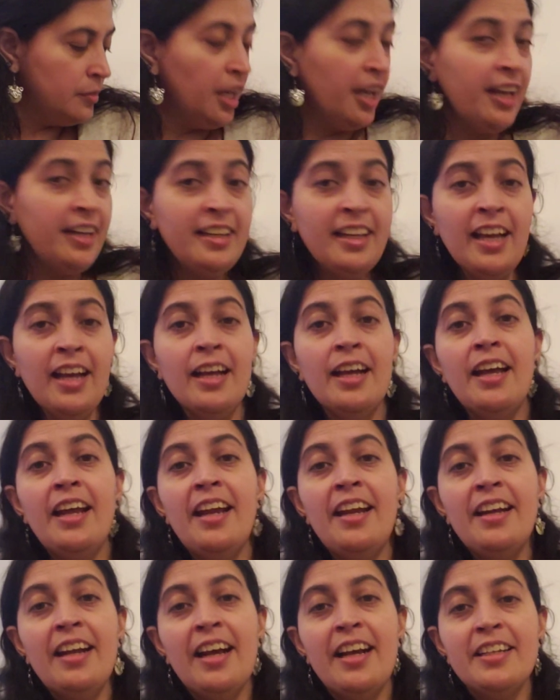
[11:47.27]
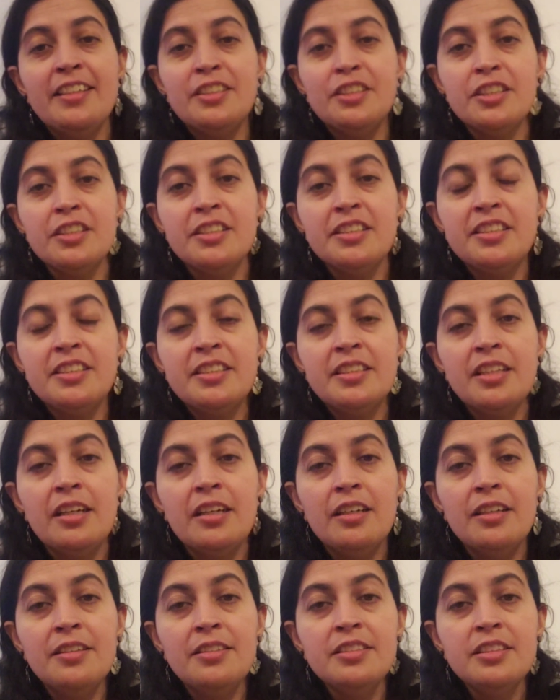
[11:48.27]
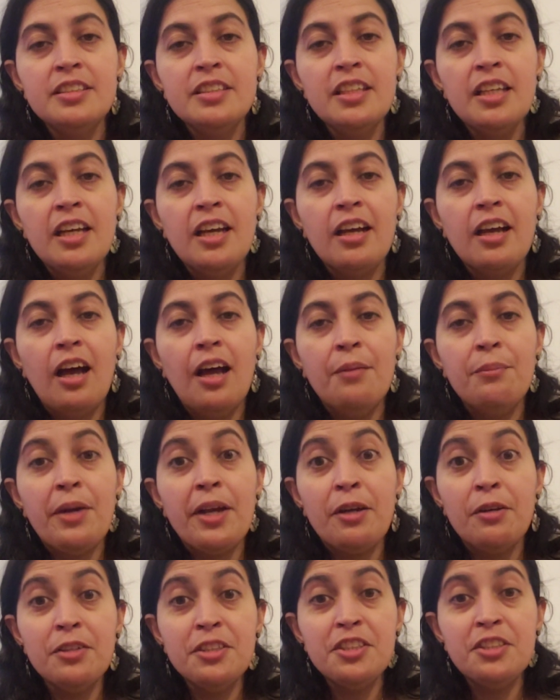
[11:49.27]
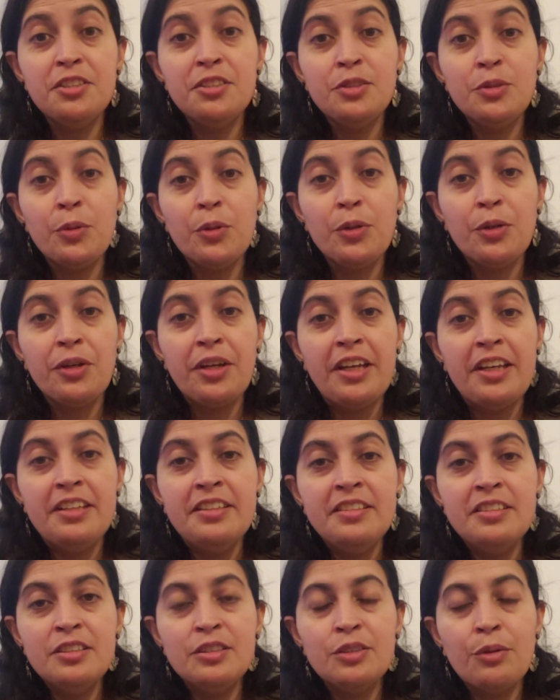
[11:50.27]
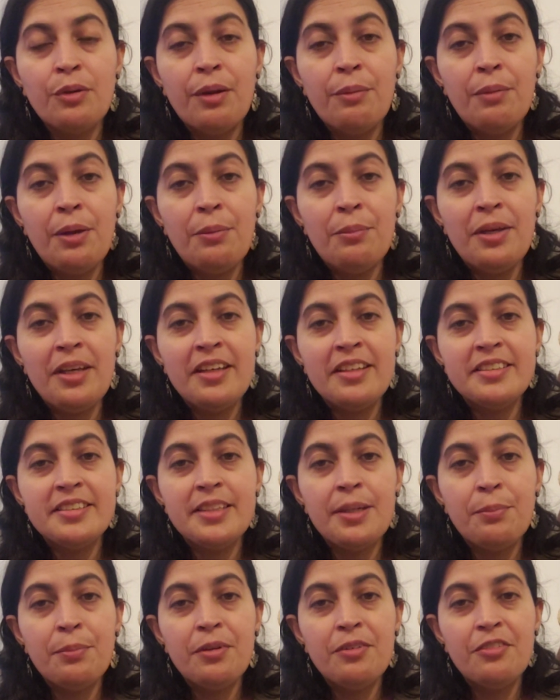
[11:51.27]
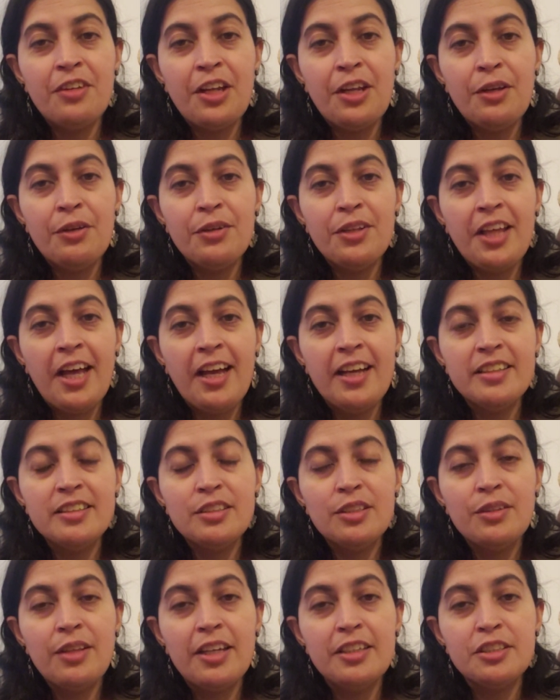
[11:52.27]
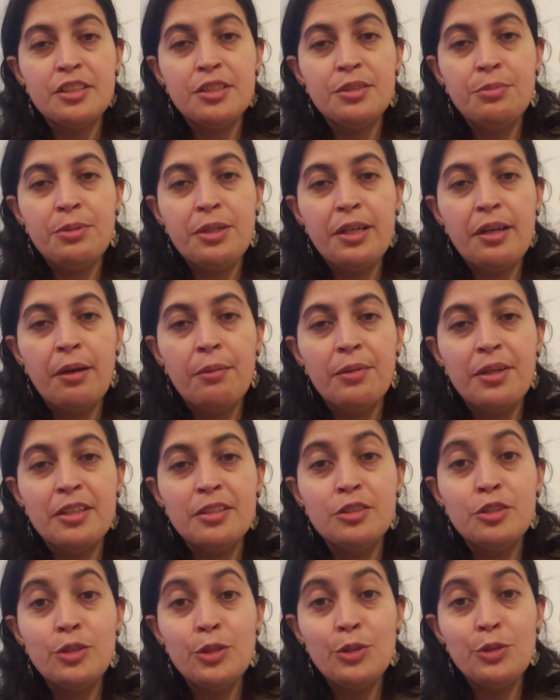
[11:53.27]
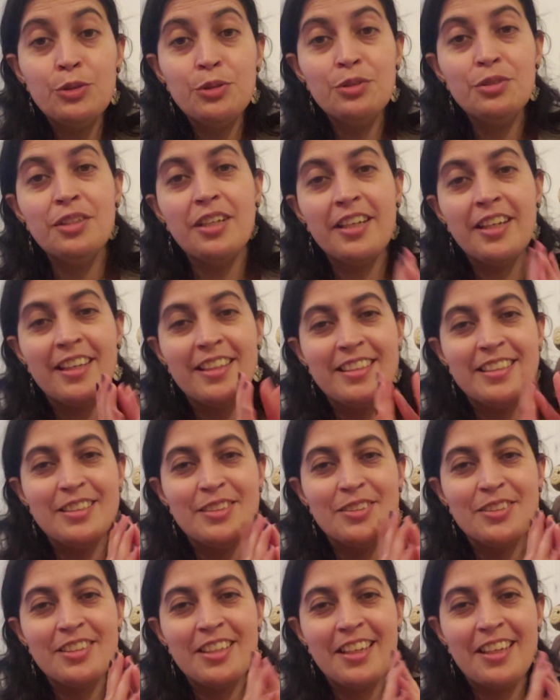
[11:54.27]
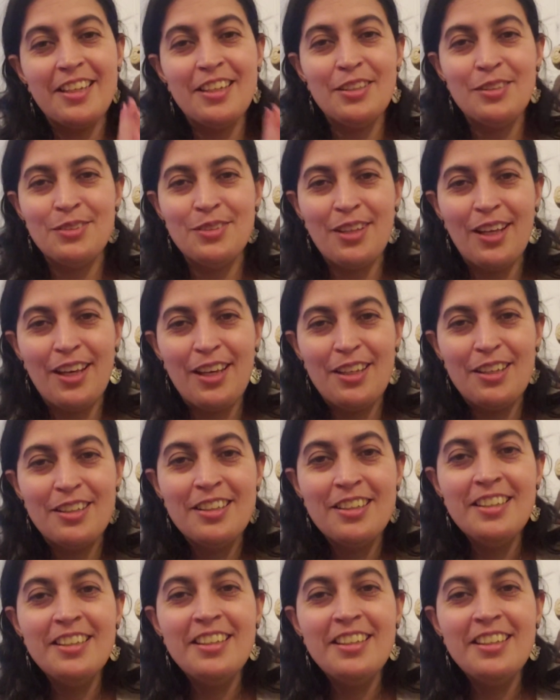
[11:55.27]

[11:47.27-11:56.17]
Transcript: yeah, and I just got my Hirschner's order in, so I may make a separate video of that, so that should be coming soon. I got these really cute, like,